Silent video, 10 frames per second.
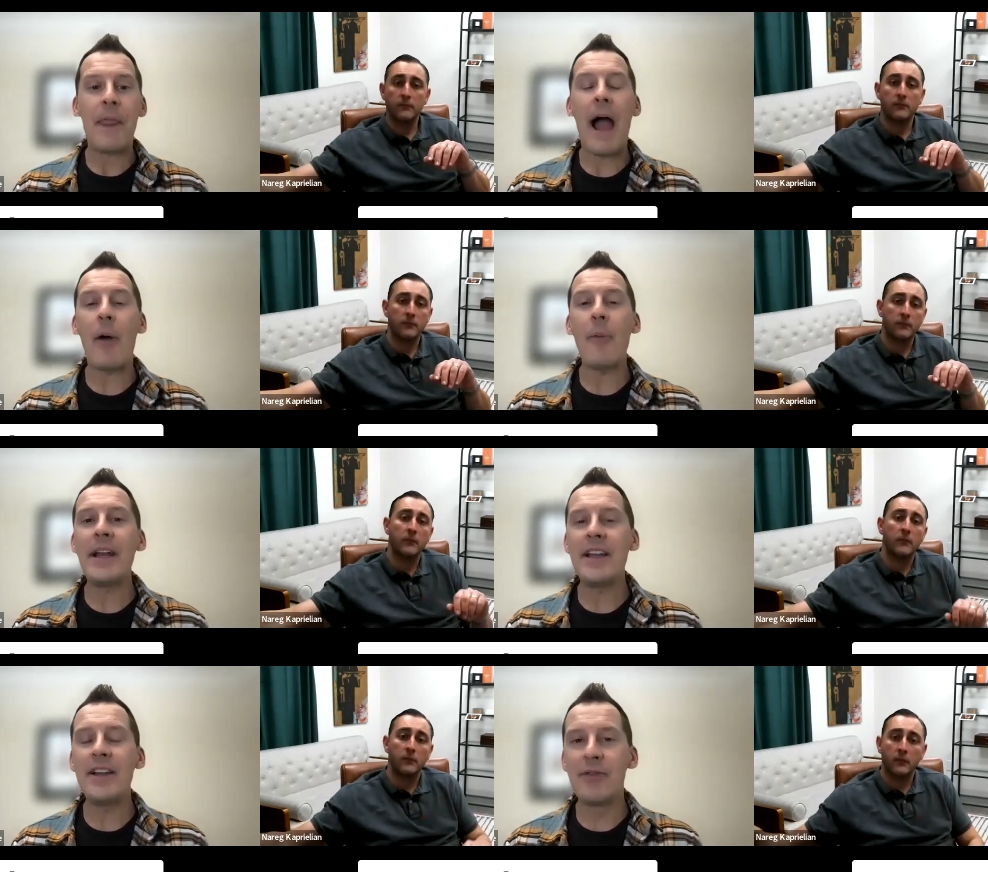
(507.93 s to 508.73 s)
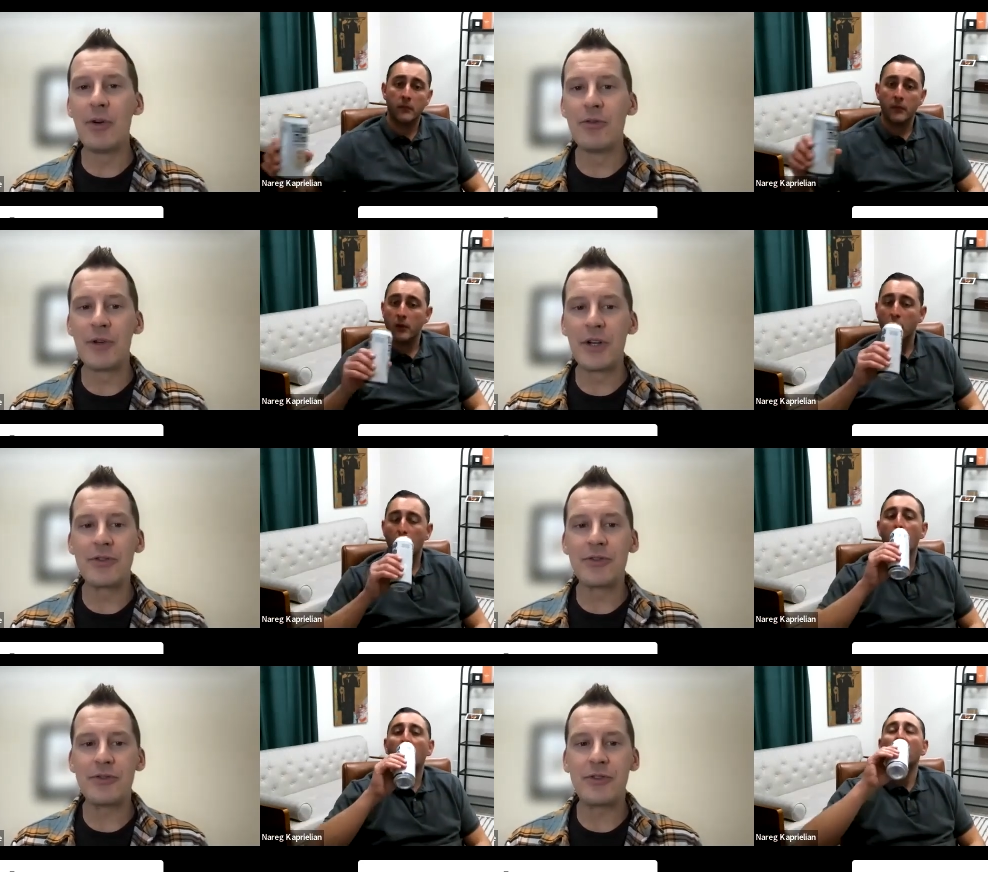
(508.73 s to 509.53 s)
Speaker 1: how many of those
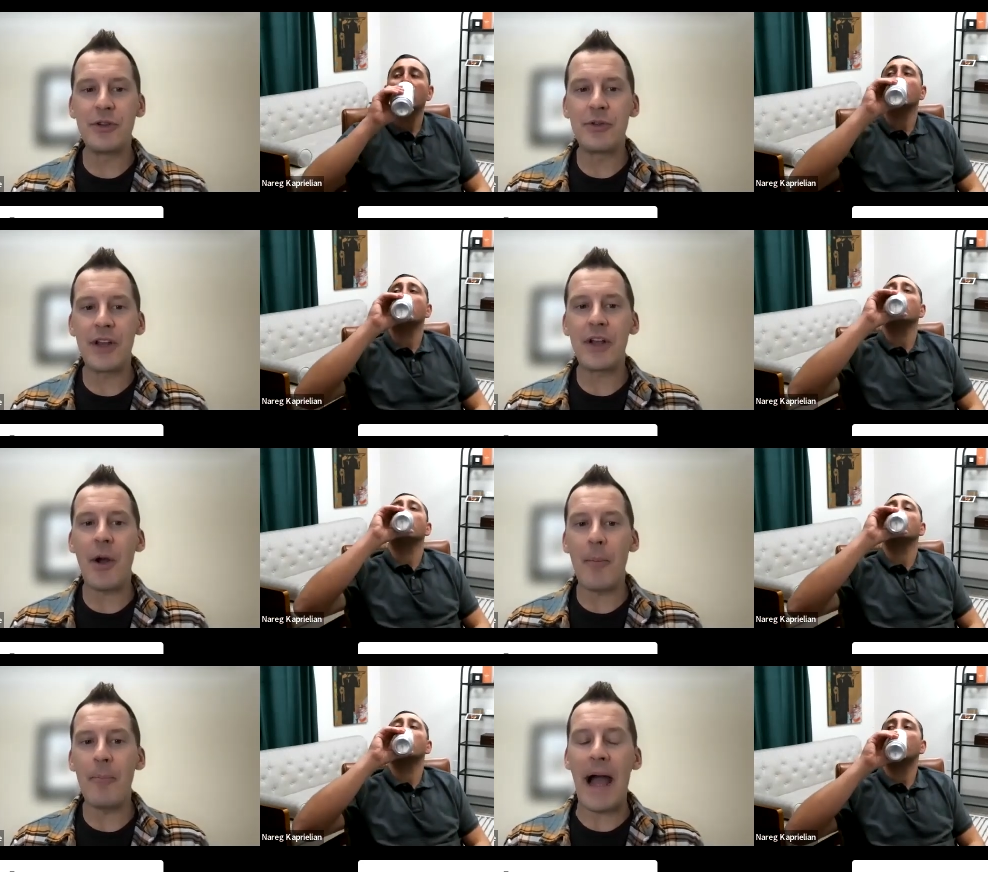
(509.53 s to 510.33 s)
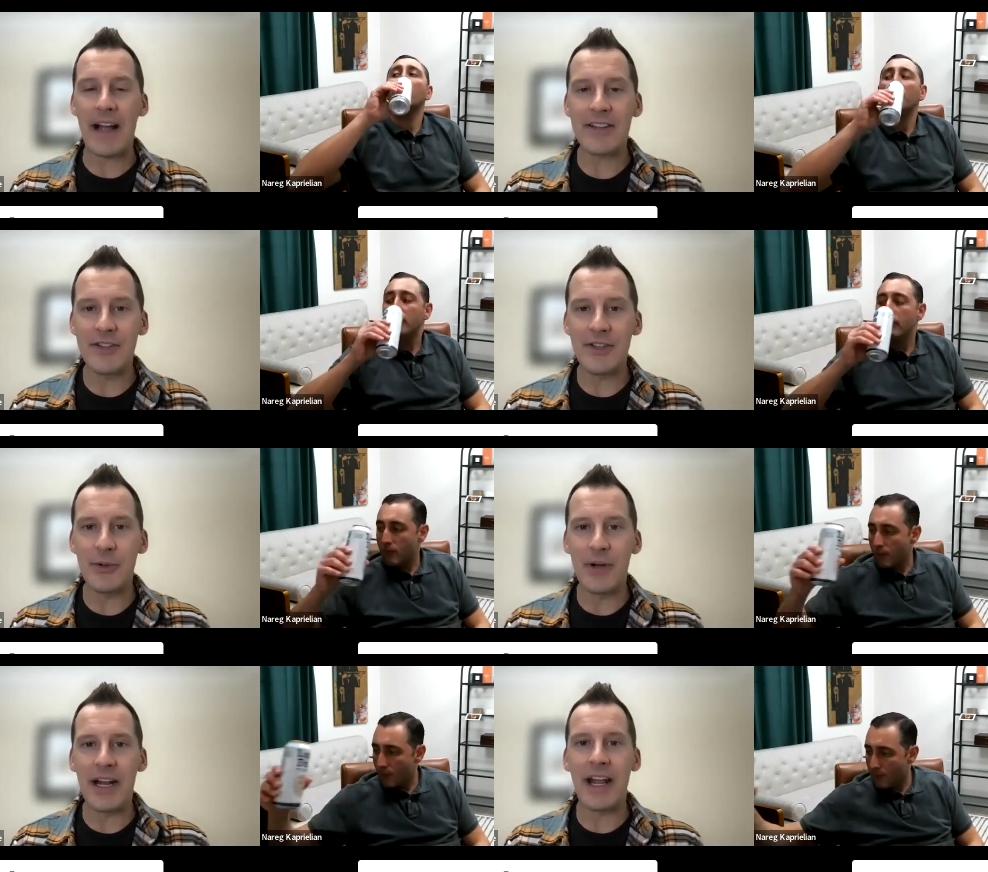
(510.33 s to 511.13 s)
realtors do you think come back to
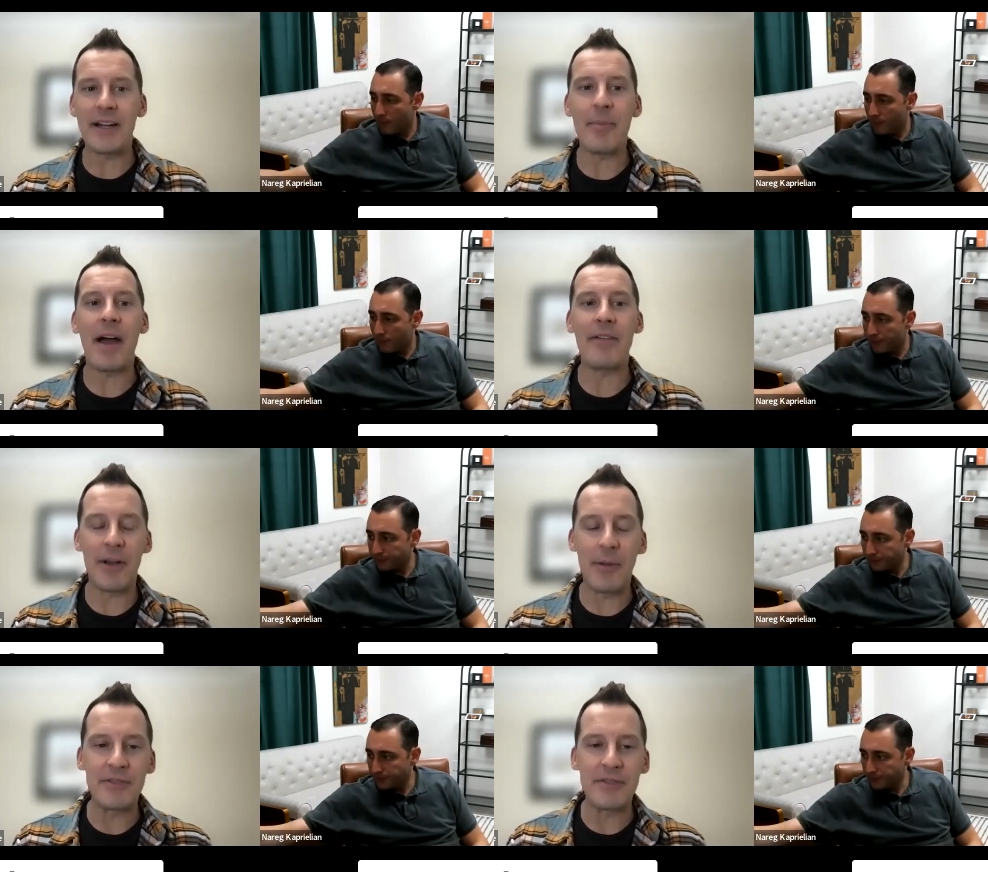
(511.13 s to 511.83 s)
you and end up having a